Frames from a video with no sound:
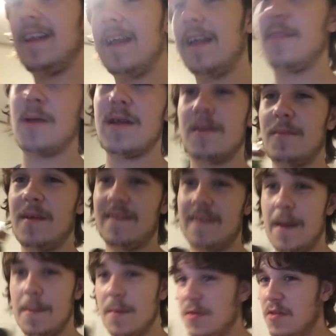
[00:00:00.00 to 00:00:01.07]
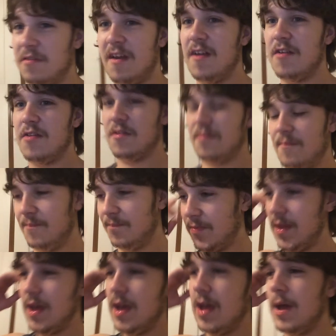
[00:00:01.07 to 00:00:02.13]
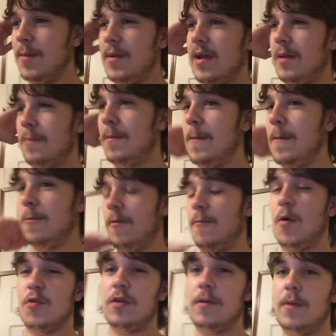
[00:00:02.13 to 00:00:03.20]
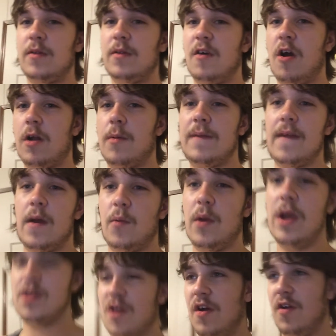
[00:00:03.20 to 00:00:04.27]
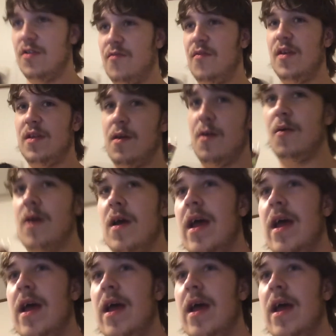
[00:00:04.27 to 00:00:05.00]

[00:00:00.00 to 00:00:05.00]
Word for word: didn't expect them to get that much attention. I mean, people have mostly been talking about that weight challenge video,